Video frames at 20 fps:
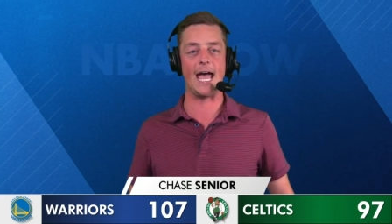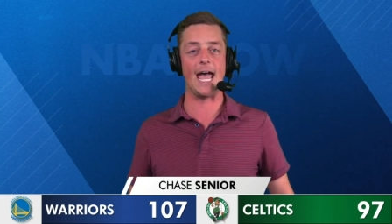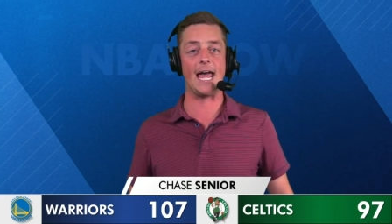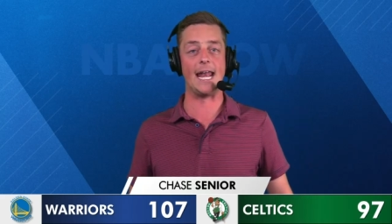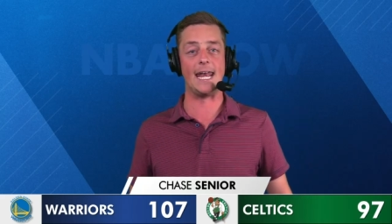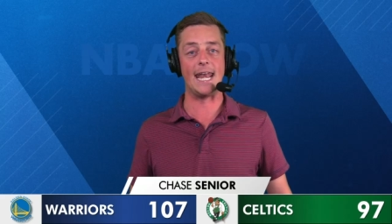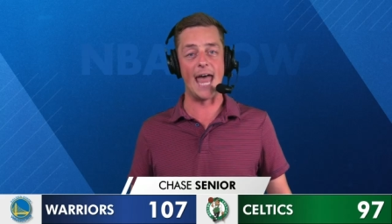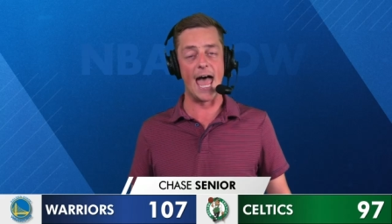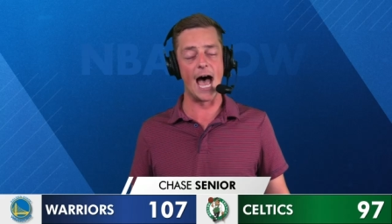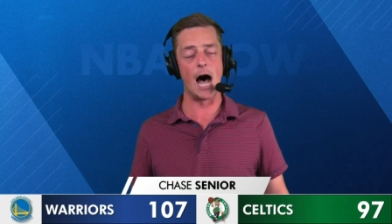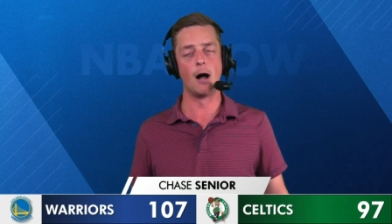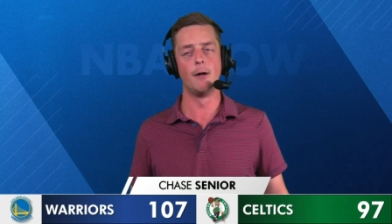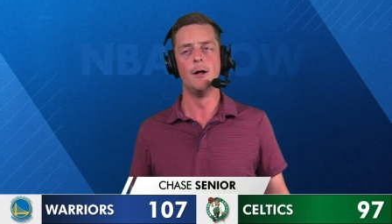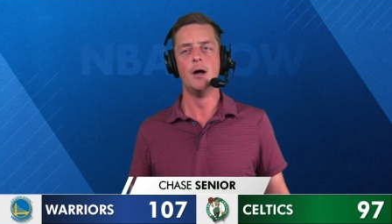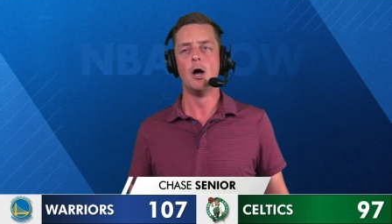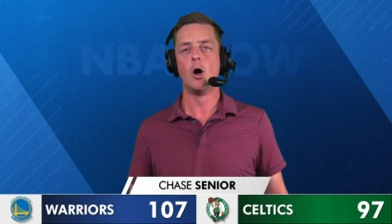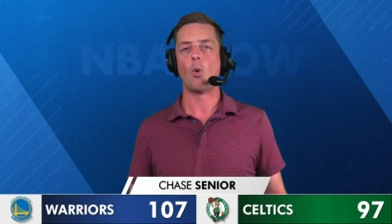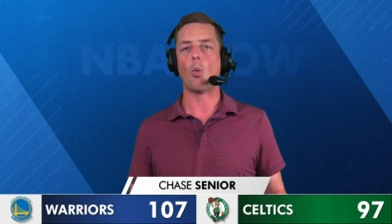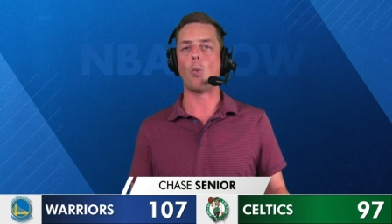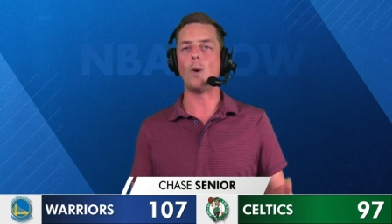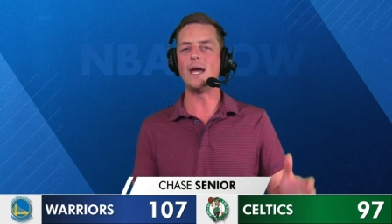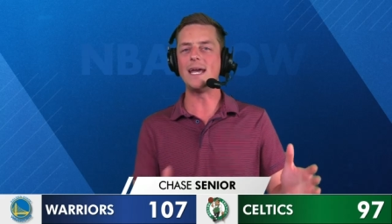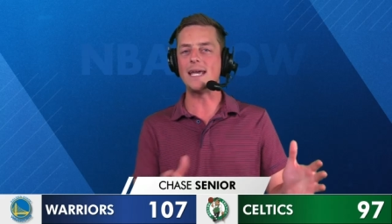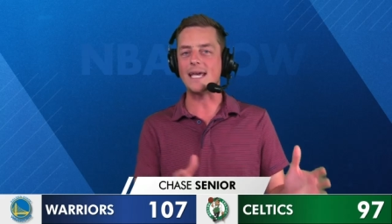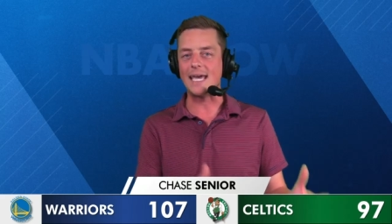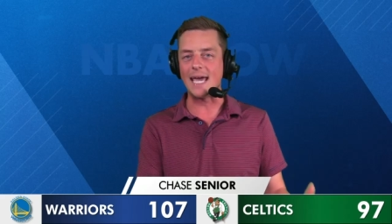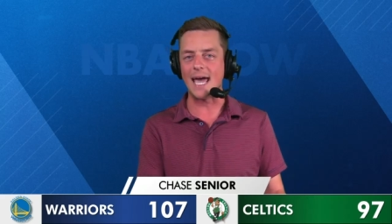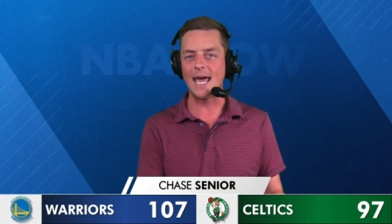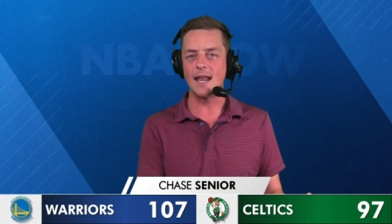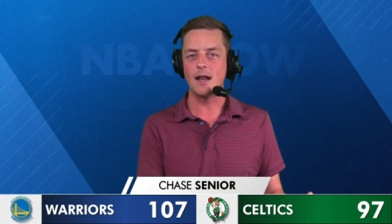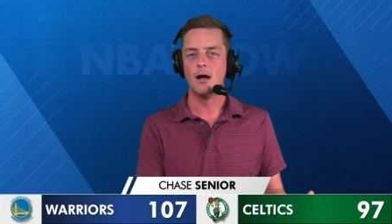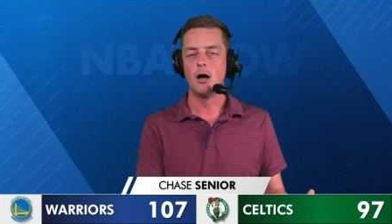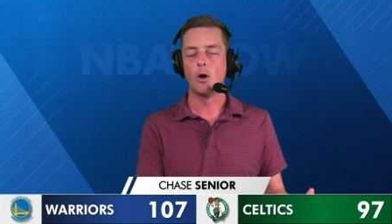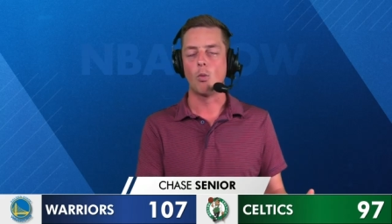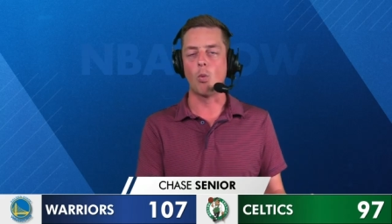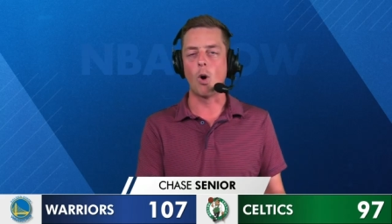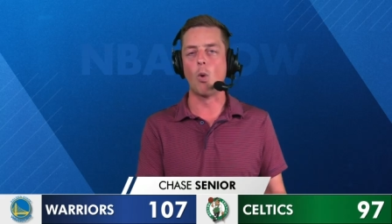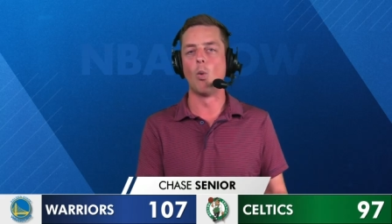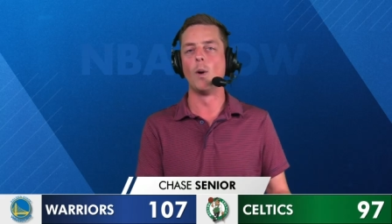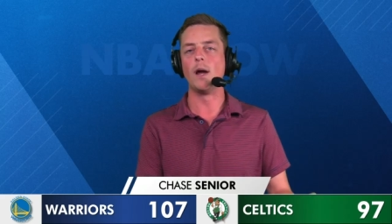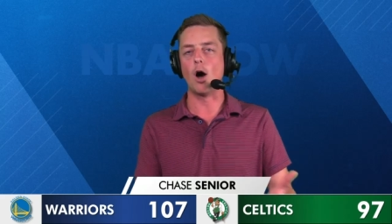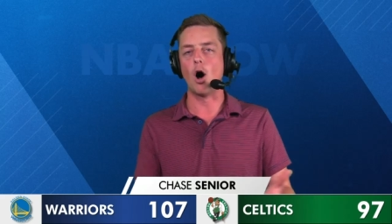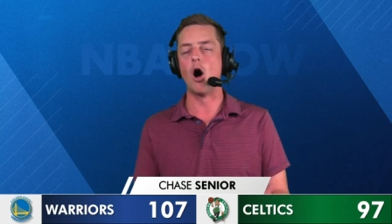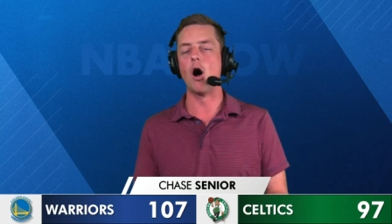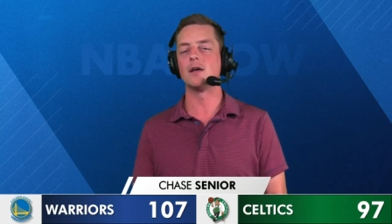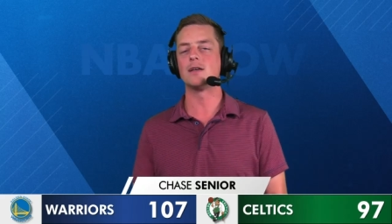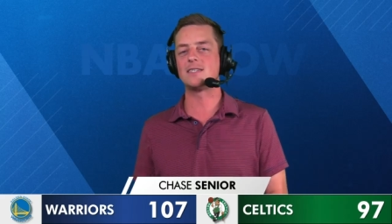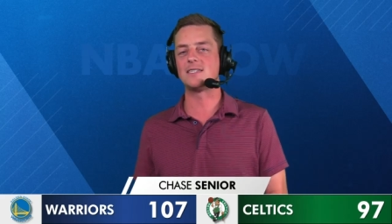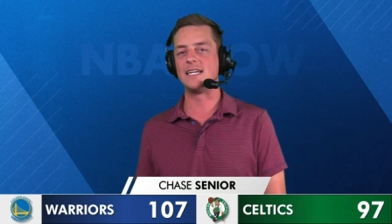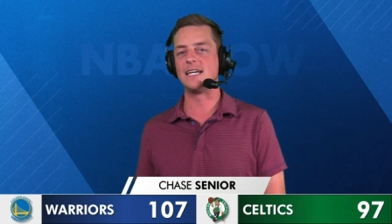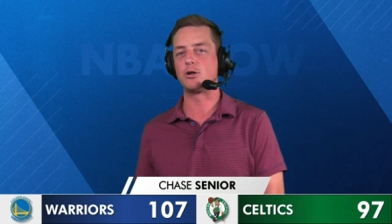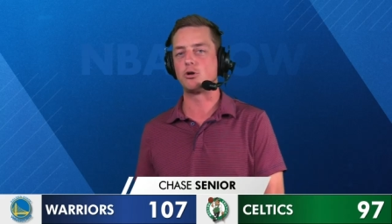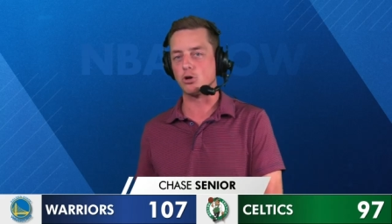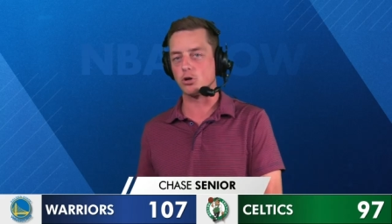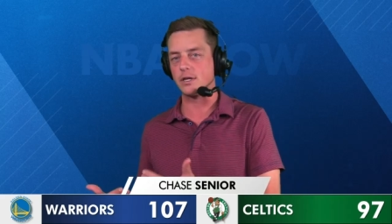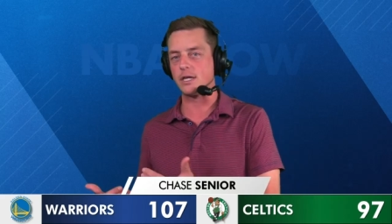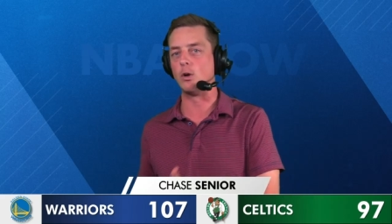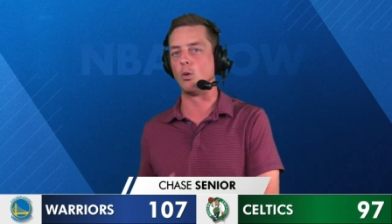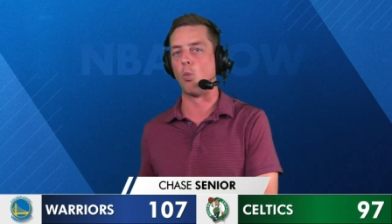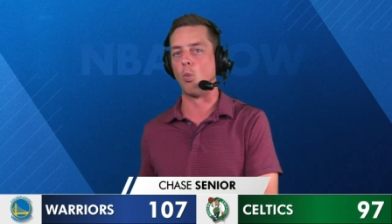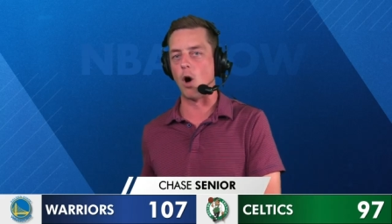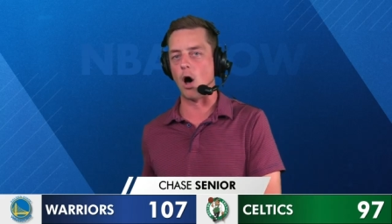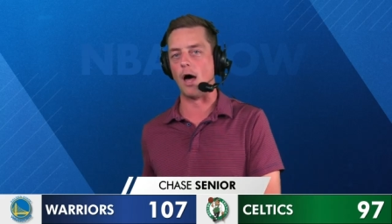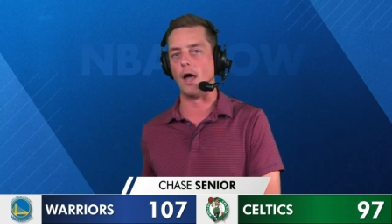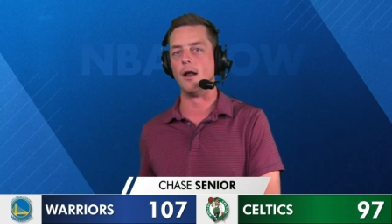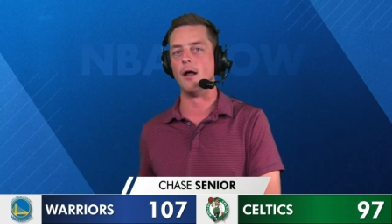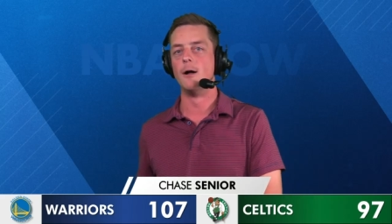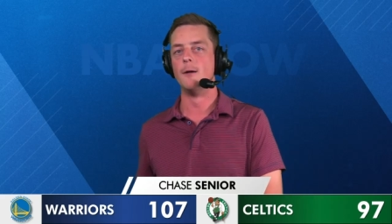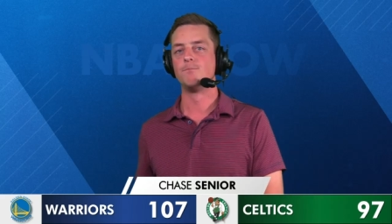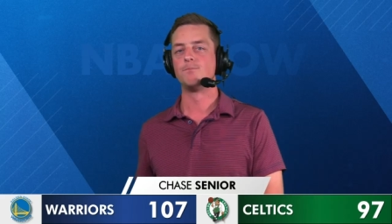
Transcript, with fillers: And now we get what we all secretly want